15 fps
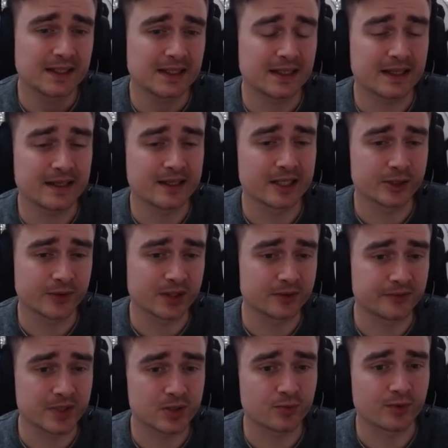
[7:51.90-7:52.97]
and try to
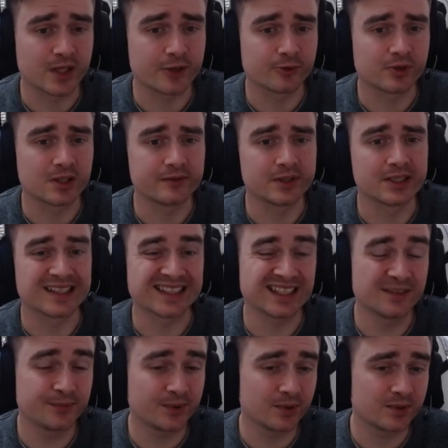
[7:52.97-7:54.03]
fish for Regular Vita.
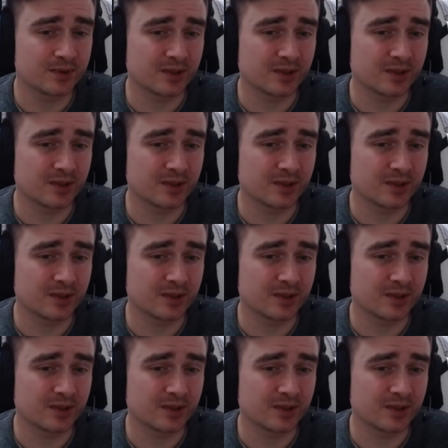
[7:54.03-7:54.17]
If you